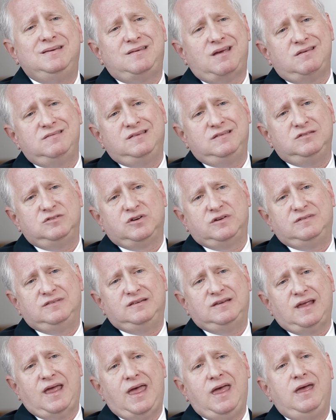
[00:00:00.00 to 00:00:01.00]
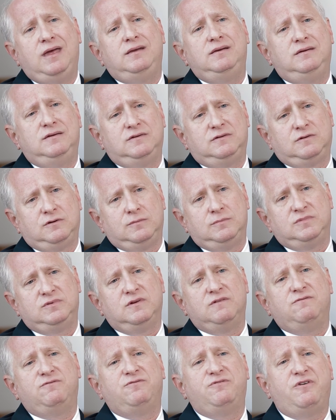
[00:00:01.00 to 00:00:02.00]
doesn't just end in terms
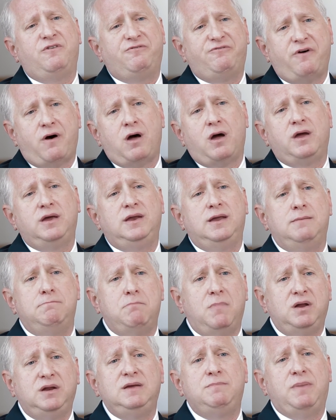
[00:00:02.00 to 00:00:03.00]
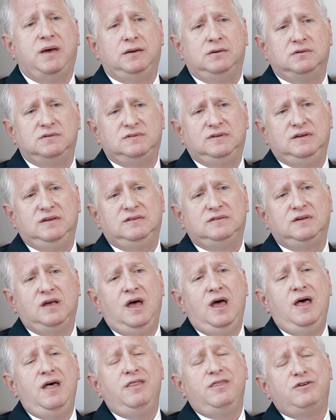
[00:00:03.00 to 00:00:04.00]
of fine and money penalties.
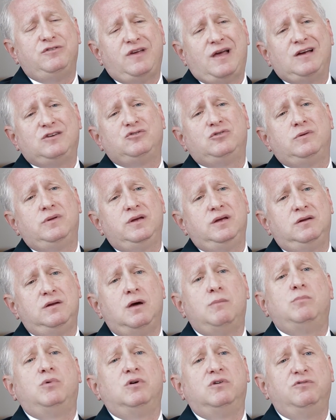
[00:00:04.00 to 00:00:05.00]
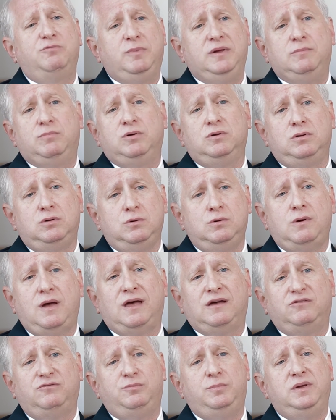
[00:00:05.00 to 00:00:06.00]
There's actually a number of people who
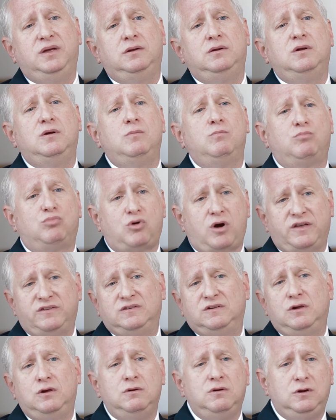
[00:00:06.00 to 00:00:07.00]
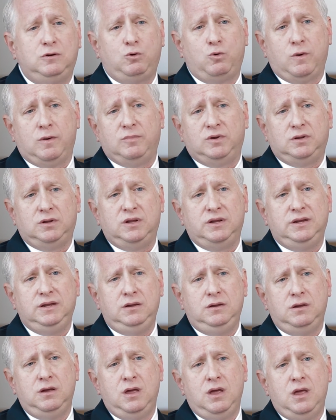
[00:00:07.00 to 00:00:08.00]
have been prosecuted
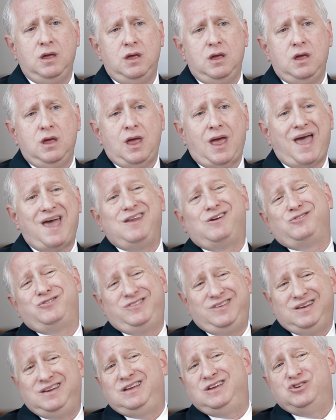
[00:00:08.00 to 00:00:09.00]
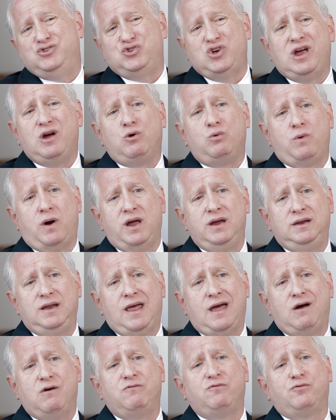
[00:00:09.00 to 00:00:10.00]
criminally and are sitting in jail right
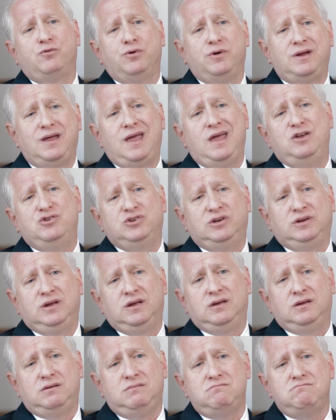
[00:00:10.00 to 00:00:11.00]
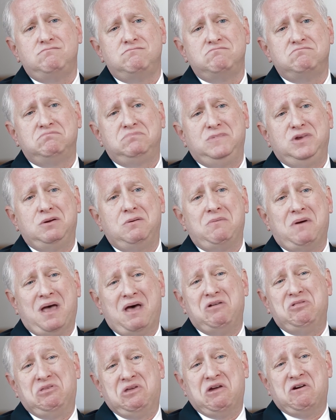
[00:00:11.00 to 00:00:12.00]
now for engaging in, you know,
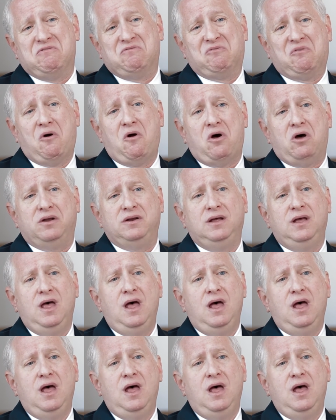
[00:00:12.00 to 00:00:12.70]
healthcare fraud.